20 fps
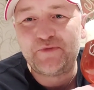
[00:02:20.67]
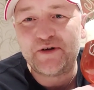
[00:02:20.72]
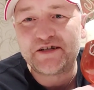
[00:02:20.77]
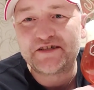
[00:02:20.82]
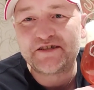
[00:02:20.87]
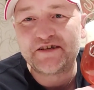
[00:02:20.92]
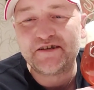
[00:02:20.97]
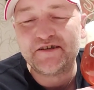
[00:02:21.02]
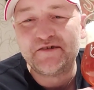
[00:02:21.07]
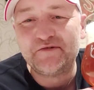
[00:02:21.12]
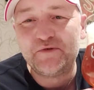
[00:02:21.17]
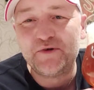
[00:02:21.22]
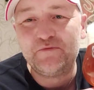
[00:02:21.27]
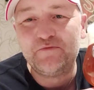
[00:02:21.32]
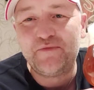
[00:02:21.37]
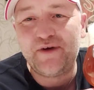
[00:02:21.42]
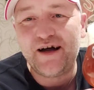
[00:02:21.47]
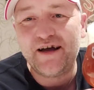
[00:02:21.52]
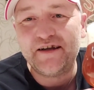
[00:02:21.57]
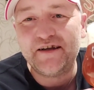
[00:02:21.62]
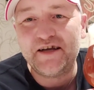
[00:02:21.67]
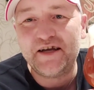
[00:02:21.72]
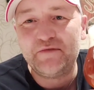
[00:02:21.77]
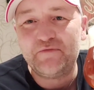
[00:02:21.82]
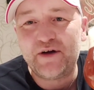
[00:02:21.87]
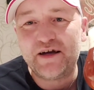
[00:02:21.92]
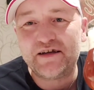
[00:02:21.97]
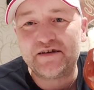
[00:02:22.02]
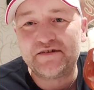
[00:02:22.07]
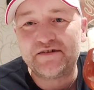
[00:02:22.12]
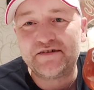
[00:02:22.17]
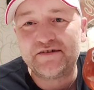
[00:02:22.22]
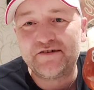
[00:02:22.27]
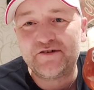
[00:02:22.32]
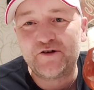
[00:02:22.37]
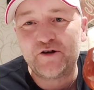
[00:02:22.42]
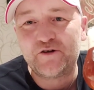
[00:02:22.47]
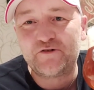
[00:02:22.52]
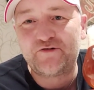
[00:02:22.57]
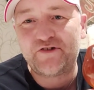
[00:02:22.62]
special my name, my
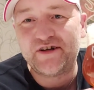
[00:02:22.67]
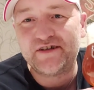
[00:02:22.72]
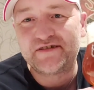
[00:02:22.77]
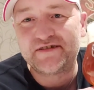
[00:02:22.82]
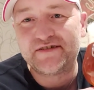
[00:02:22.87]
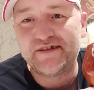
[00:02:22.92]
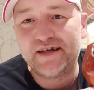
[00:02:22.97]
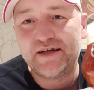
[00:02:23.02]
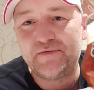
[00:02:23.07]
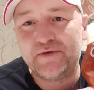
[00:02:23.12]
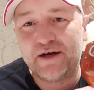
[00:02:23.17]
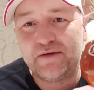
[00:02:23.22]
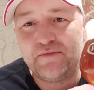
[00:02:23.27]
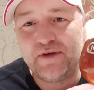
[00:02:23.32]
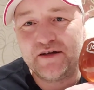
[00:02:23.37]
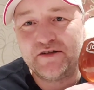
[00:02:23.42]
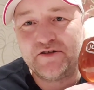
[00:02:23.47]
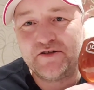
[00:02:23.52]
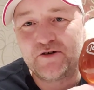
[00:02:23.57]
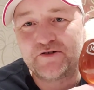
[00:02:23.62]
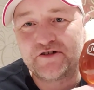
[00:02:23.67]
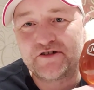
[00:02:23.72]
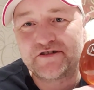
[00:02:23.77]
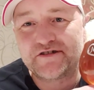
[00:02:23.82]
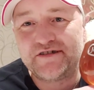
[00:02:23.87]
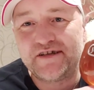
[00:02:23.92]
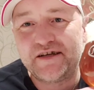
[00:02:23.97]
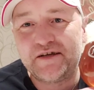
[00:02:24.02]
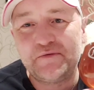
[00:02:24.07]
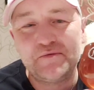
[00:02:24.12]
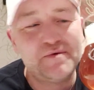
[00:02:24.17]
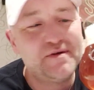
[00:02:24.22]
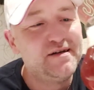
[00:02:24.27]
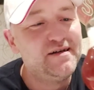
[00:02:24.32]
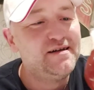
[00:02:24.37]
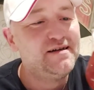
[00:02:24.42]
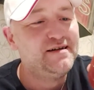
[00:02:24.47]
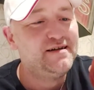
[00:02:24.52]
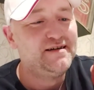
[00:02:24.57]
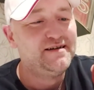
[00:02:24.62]
girlfriend's name and my daughter's name.
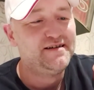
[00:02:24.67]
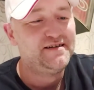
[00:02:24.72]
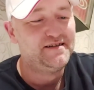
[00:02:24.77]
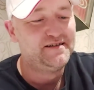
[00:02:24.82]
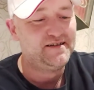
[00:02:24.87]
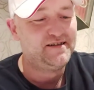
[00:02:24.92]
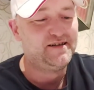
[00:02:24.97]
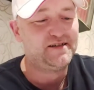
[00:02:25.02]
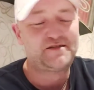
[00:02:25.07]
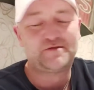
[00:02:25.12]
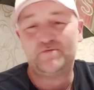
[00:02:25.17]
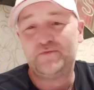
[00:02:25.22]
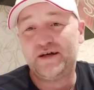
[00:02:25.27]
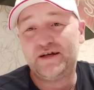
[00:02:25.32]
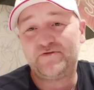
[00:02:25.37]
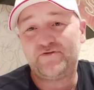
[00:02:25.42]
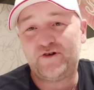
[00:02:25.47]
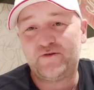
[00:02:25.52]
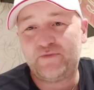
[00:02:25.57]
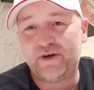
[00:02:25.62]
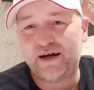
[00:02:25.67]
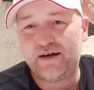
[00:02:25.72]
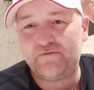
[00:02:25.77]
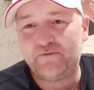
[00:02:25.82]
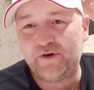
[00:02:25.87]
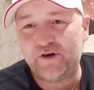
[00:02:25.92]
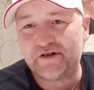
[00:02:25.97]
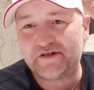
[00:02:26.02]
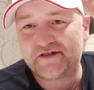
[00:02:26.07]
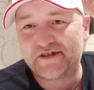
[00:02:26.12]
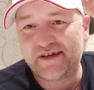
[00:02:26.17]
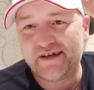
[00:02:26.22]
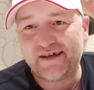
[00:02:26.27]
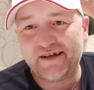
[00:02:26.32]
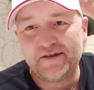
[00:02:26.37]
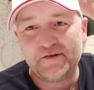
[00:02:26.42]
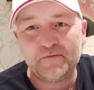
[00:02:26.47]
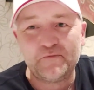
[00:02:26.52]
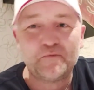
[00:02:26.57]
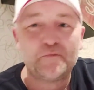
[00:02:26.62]
It's made for my
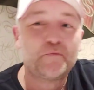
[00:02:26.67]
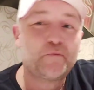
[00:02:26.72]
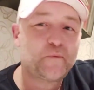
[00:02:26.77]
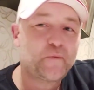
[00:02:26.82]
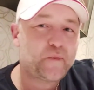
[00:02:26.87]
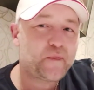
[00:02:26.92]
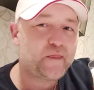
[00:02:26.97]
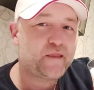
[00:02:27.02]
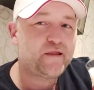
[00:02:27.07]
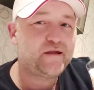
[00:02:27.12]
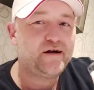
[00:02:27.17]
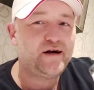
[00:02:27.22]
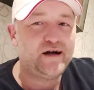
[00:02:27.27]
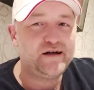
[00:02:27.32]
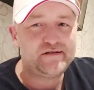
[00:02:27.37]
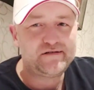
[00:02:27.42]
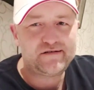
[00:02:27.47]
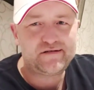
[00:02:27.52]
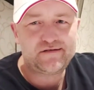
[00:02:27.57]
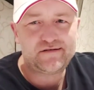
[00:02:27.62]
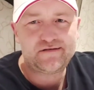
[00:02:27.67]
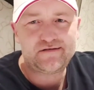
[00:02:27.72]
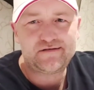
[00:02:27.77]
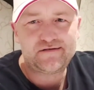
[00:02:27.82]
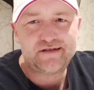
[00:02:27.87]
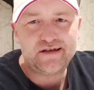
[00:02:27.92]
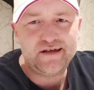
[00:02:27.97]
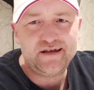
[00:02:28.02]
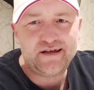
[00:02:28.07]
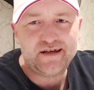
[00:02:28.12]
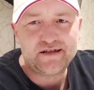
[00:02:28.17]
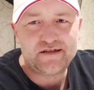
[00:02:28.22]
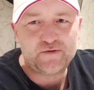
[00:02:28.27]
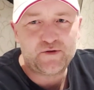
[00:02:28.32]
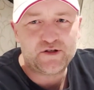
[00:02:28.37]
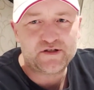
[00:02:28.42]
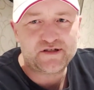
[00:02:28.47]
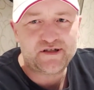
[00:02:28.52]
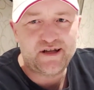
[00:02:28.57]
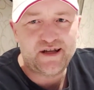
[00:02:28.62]
birthday. I think it
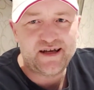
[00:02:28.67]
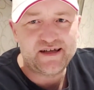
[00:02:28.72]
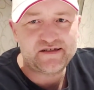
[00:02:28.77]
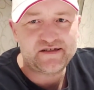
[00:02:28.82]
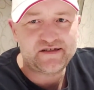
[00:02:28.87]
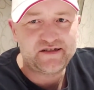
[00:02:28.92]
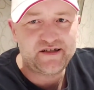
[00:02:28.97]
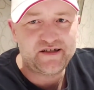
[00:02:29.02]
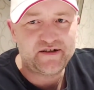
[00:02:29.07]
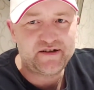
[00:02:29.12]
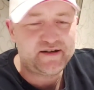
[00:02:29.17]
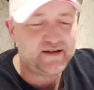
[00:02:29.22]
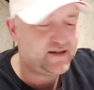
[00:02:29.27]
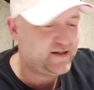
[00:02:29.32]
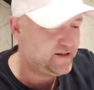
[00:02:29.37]
was last year.